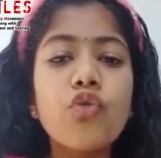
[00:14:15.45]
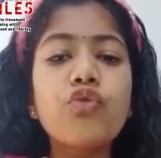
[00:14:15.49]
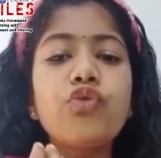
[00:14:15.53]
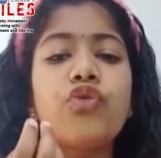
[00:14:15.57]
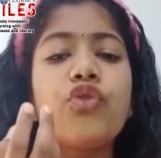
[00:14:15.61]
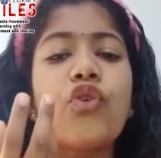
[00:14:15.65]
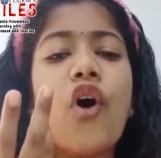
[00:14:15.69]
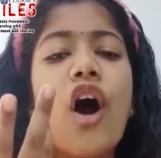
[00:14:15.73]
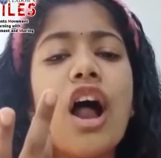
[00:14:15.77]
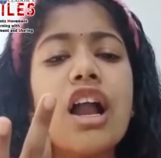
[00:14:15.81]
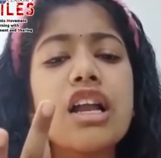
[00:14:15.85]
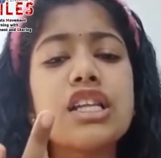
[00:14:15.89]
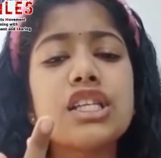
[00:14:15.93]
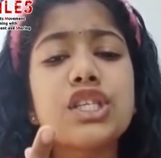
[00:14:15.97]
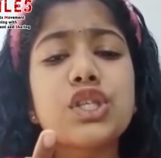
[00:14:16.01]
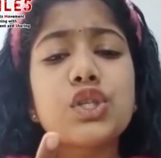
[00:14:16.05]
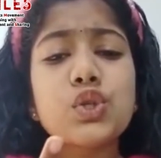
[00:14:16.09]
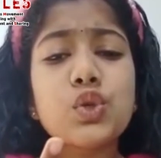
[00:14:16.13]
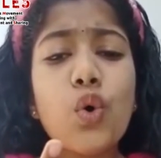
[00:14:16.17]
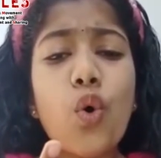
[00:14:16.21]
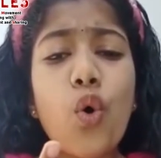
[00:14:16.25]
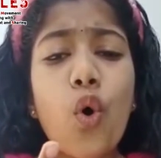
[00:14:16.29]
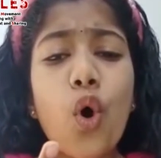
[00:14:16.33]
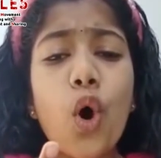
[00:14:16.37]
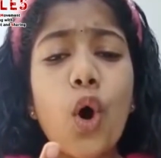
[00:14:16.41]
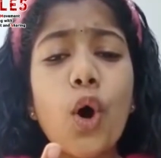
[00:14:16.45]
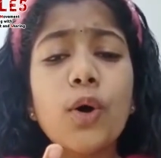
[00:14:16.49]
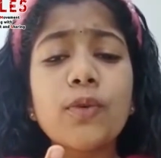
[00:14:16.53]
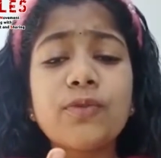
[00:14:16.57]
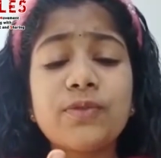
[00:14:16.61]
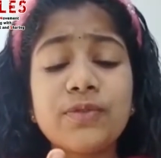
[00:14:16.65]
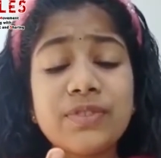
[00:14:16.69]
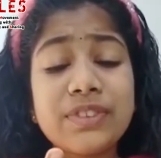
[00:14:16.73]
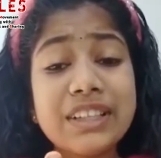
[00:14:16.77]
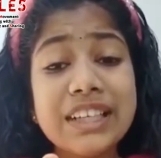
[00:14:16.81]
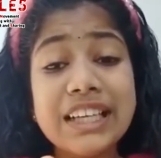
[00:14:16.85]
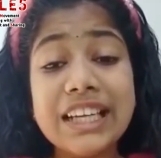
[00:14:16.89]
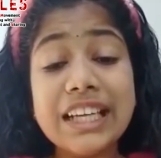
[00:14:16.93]
fall
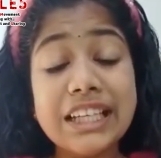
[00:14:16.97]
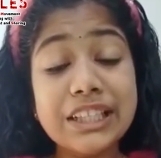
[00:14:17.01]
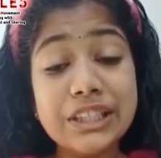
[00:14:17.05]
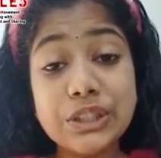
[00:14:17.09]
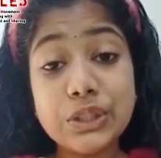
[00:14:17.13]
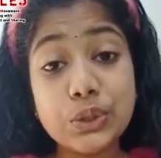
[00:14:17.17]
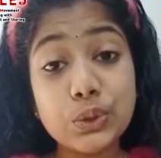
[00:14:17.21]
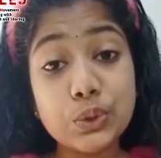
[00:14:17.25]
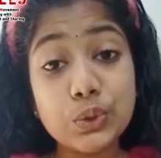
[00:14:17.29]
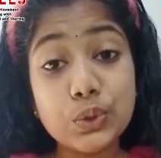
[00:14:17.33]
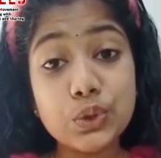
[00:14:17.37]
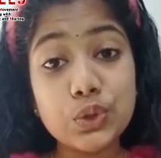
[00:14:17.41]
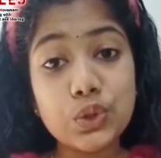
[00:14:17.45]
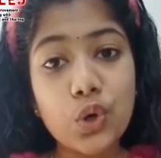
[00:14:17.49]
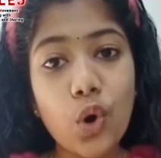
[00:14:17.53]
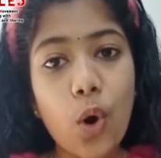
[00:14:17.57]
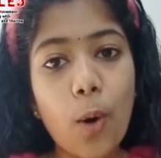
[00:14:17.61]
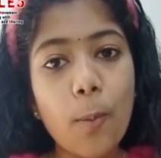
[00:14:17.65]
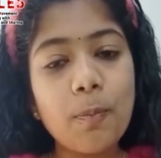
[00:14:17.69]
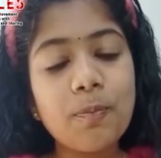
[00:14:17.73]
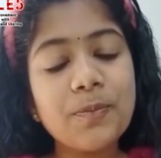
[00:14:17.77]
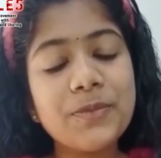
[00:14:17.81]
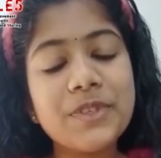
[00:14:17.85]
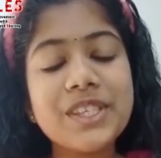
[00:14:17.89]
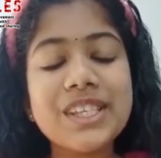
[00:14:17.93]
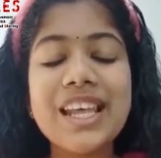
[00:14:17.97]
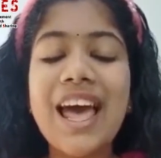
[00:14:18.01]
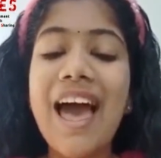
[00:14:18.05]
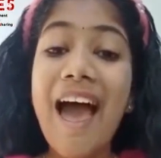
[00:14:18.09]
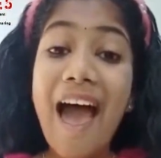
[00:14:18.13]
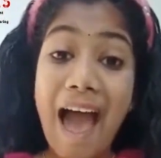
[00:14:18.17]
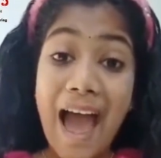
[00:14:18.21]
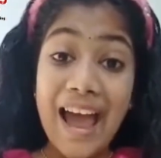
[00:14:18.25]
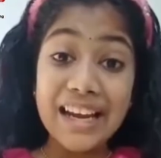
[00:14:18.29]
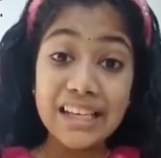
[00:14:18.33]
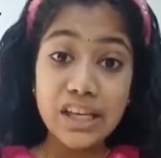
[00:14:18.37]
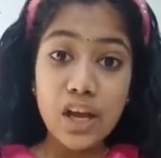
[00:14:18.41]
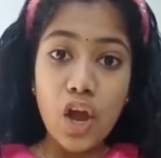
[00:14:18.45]
softly dewdrops
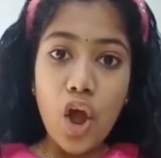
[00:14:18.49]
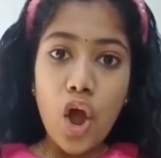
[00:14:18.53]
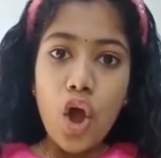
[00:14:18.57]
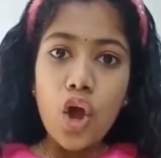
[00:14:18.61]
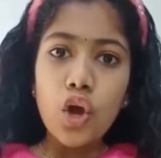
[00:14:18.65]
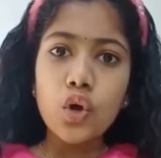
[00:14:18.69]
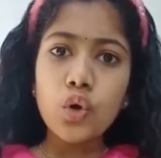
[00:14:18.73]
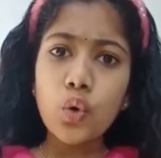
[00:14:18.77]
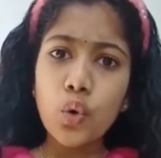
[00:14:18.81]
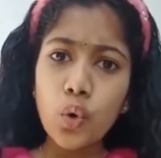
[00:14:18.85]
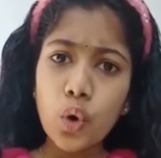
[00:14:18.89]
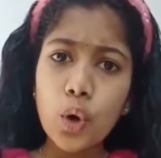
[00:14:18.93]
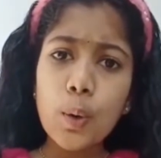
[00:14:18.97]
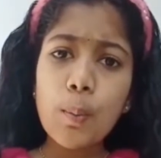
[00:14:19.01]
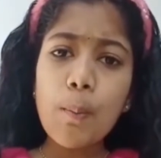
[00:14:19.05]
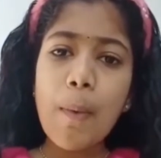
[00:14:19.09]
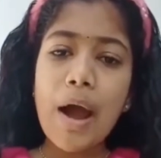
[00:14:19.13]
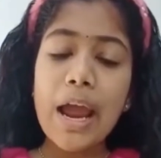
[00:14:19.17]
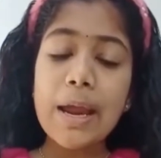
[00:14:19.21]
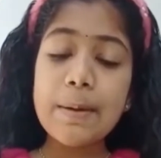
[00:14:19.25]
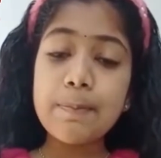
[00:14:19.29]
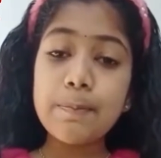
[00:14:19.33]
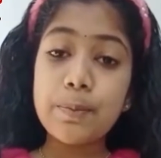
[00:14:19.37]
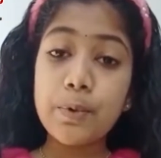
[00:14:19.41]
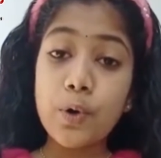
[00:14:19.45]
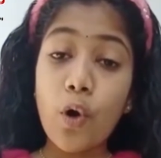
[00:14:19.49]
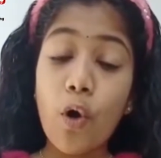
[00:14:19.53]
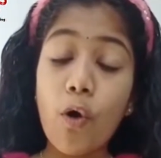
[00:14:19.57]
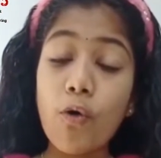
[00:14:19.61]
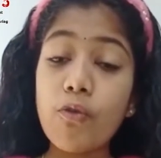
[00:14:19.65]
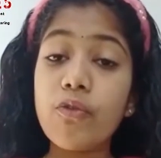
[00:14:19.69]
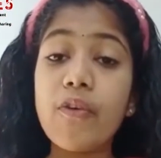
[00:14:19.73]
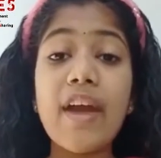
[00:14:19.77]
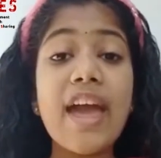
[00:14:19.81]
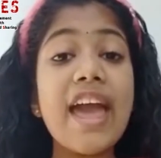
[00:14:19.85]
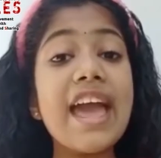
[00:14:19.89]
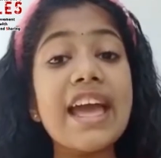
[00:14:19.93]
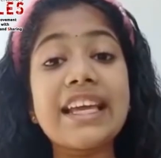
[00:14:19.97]
and cool my brow
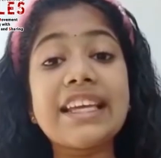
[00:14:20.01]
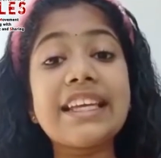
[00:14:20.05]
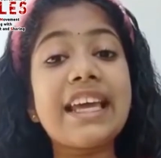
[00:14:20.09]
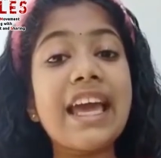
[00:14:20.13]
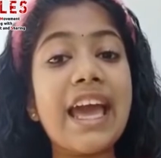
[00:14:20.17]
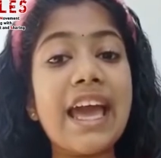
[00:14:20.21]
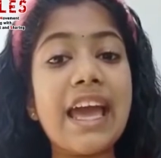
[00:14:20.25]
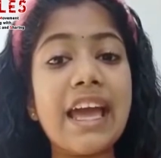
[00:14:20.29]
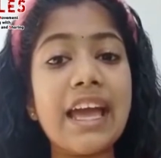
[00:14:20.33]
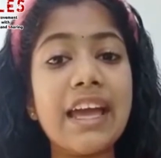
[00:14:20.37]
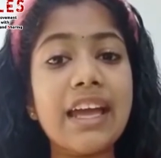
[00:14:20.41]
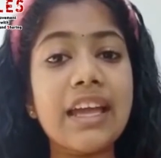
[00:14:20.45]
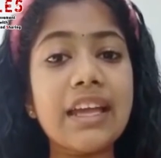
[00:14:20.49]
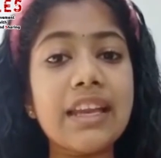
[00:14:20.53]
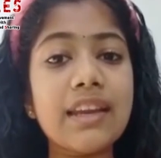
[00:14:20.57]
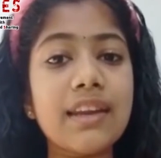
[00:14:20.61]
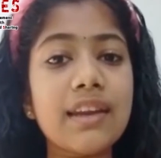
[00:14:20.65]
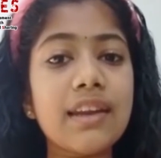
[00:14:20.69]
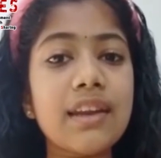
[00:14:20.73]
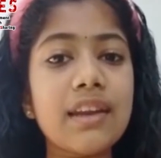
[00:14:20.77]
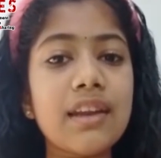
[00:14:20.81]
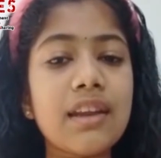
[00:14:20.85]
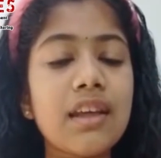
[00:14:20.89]
again.